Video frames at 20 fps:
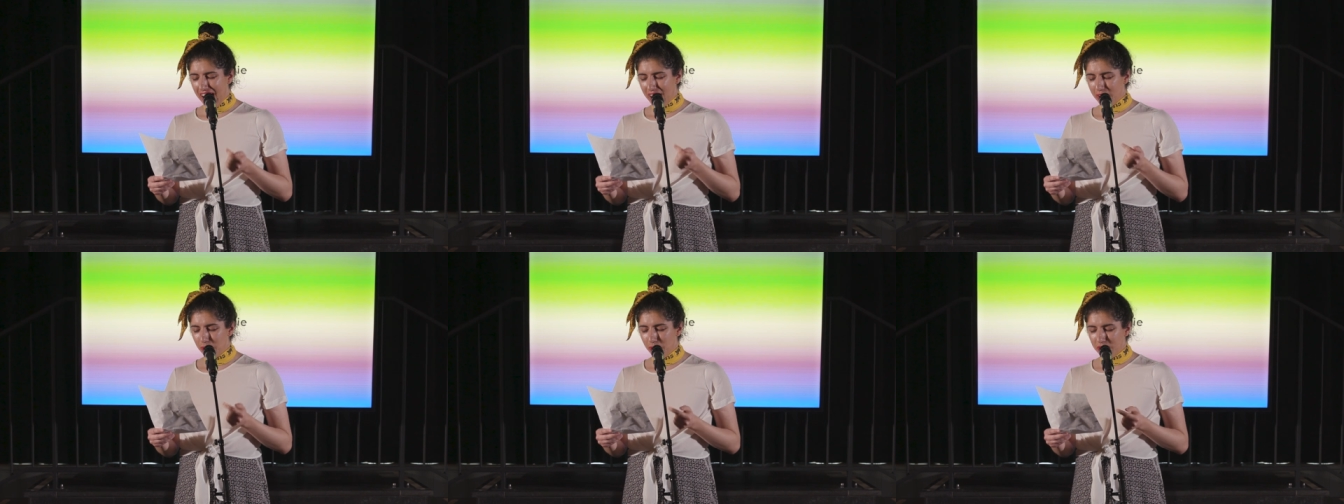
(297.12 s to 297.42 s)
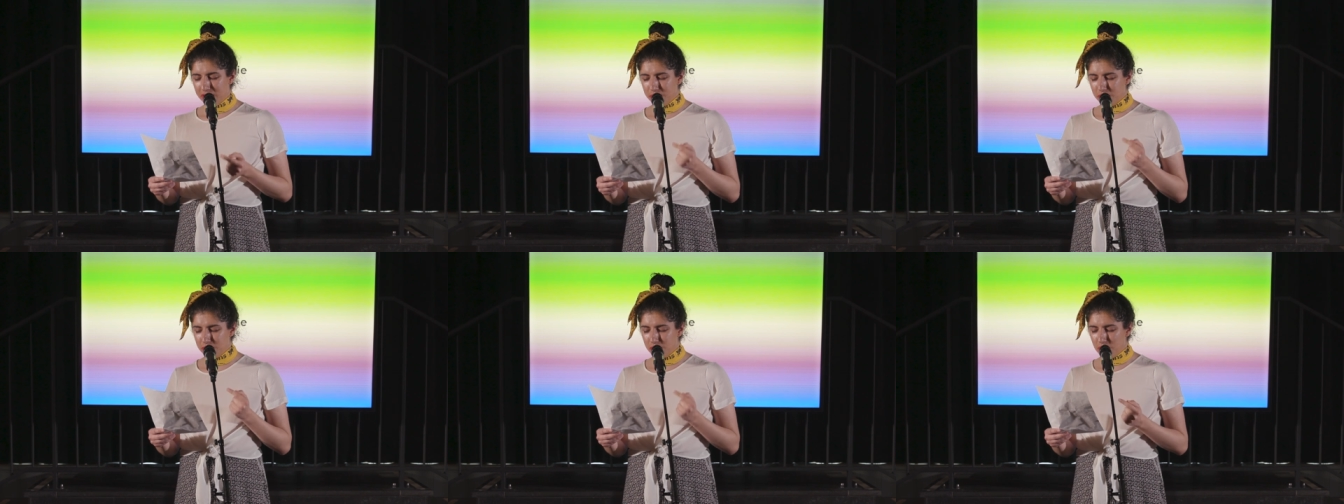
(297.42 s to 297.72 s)
I
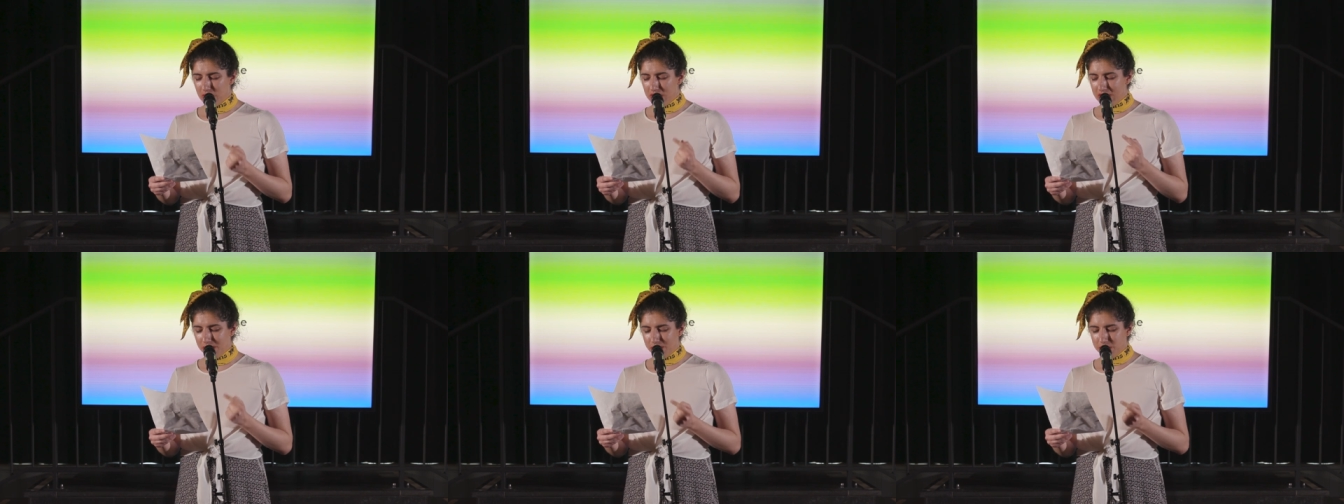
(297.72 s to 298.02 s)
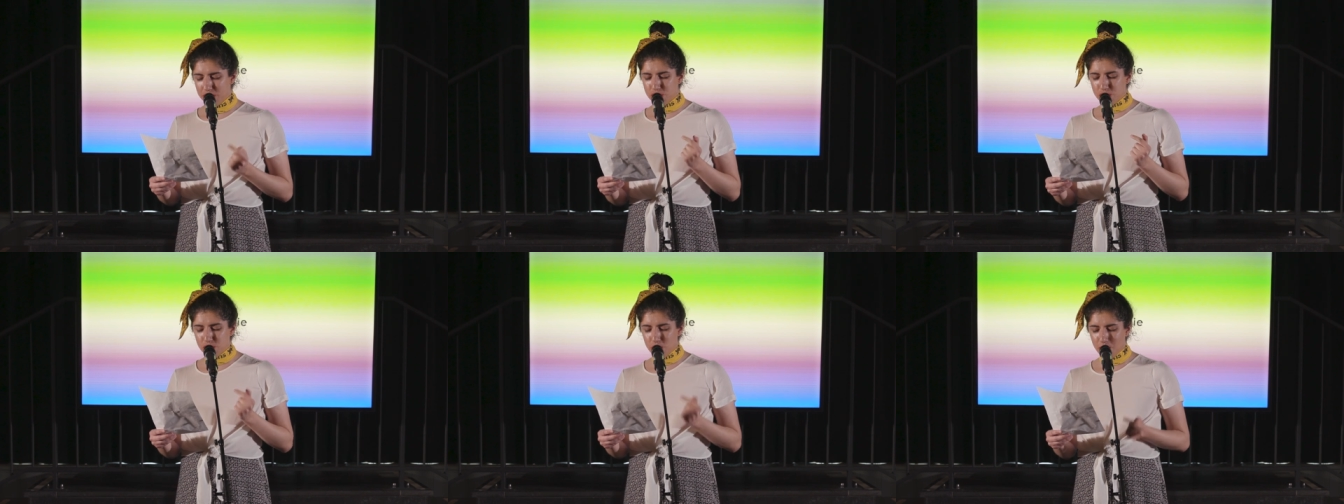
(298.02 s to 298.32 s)
want you to
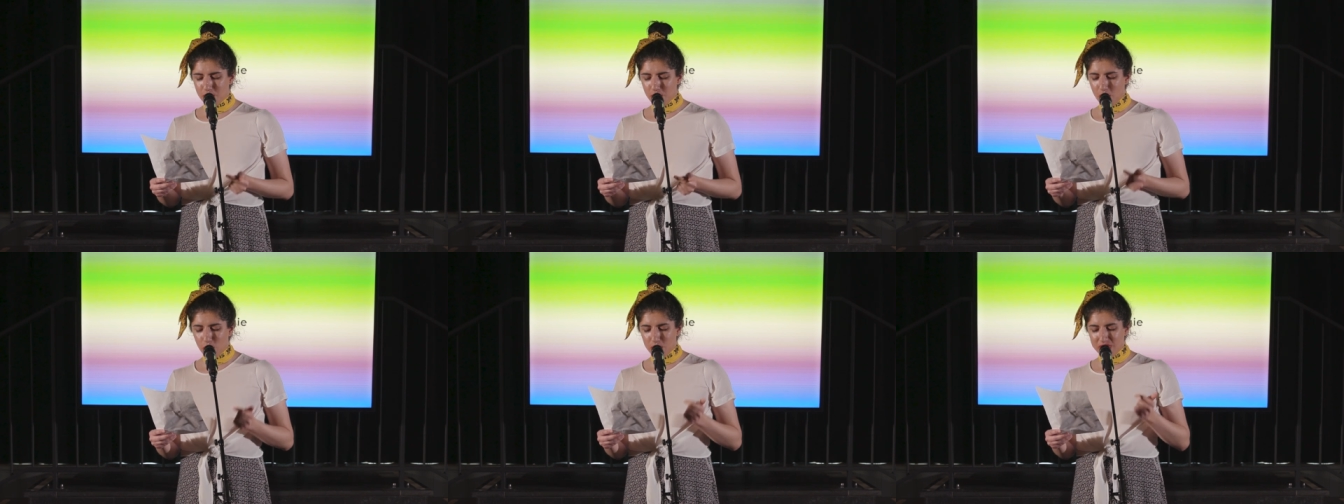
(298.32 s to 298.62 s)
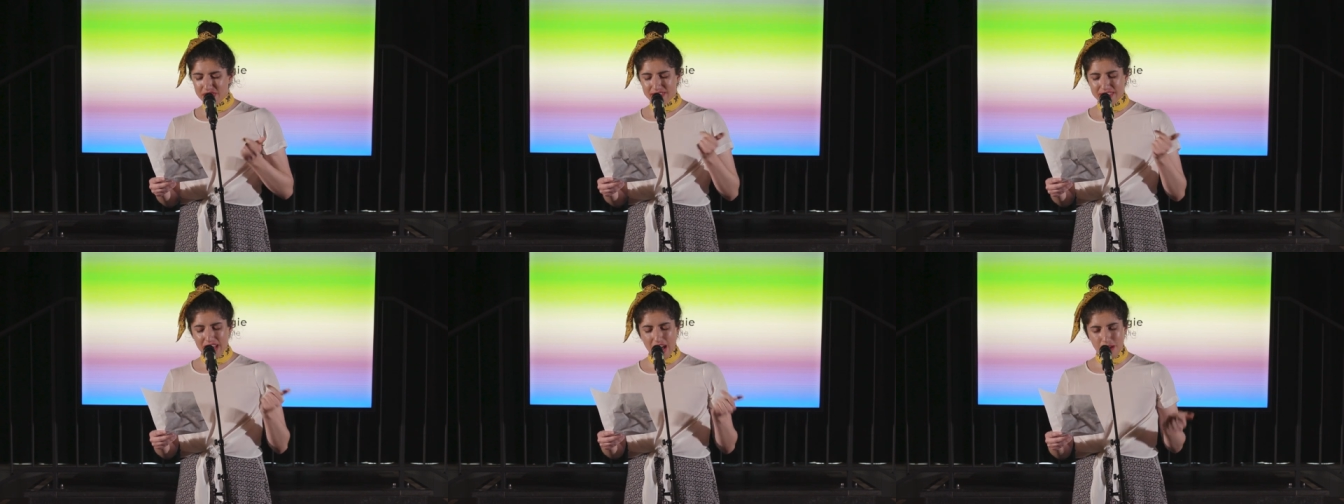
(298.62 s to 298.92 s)
leave this room
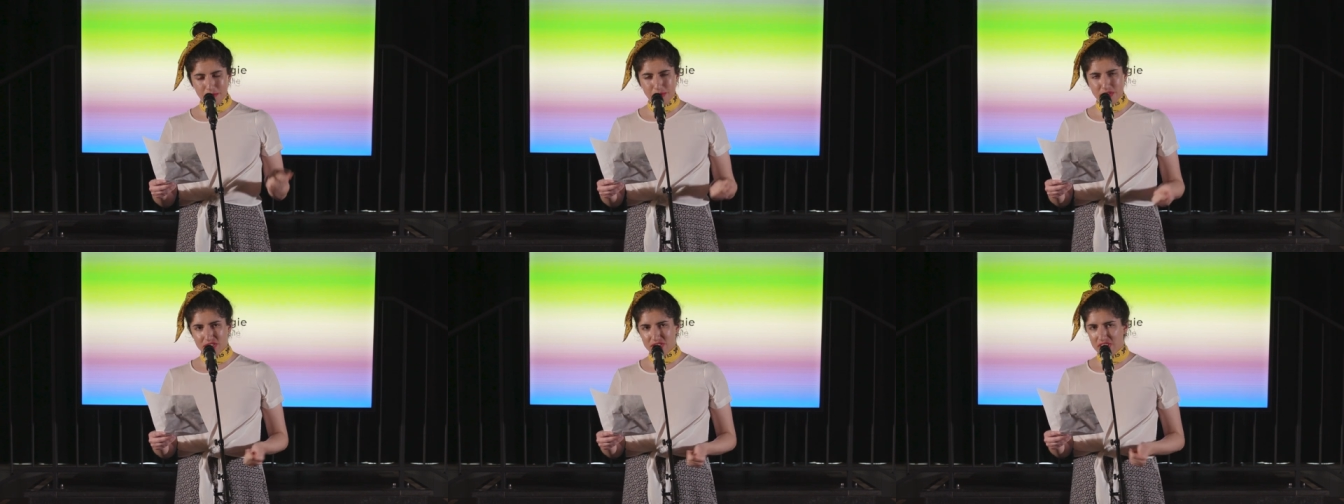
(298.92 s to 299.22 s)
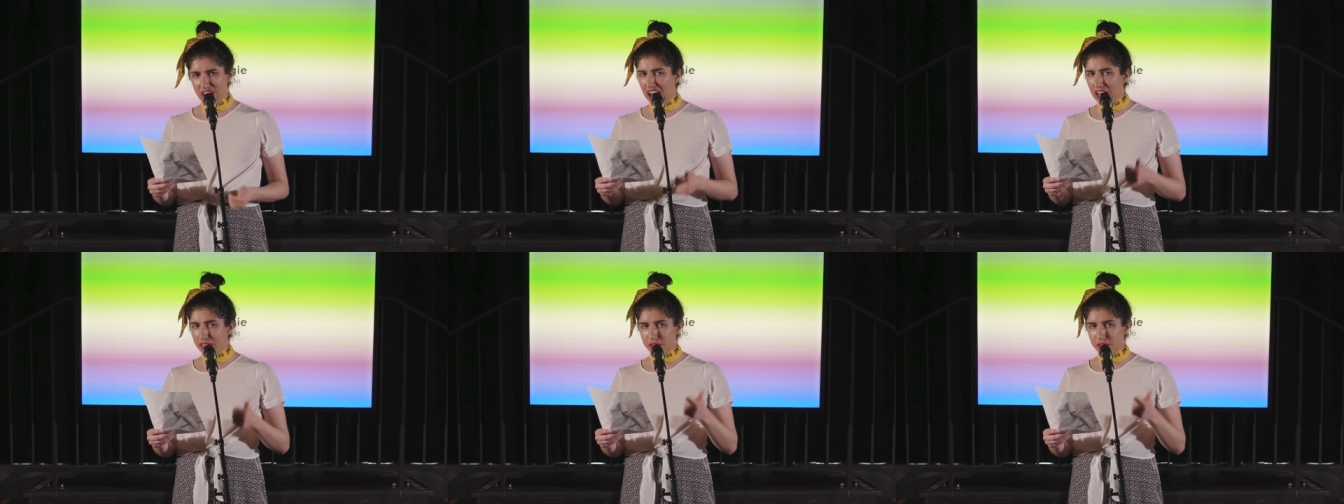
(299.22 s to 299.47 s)
with doubts